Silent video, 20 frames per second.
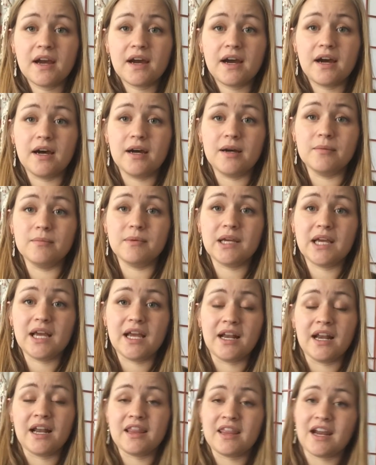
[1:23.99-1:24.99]

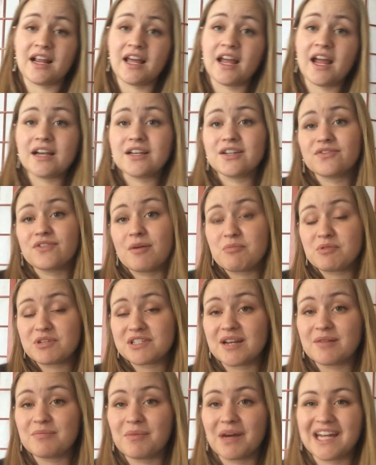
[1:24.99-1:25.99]
and that I had to
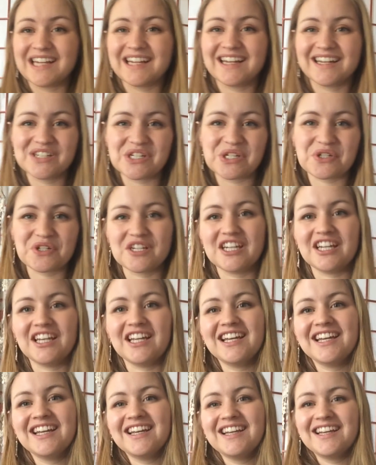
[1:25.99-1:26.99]
represent my country
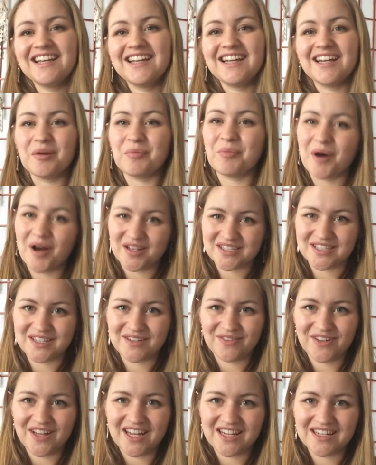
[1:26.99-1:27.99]
in a
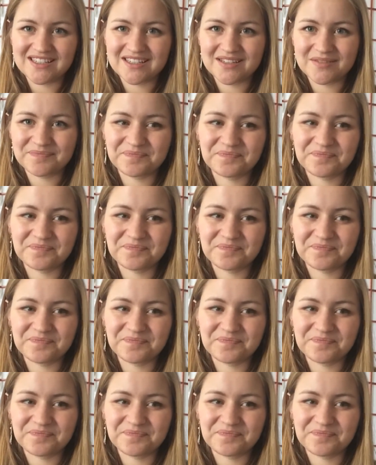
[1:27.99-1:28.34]
positive light.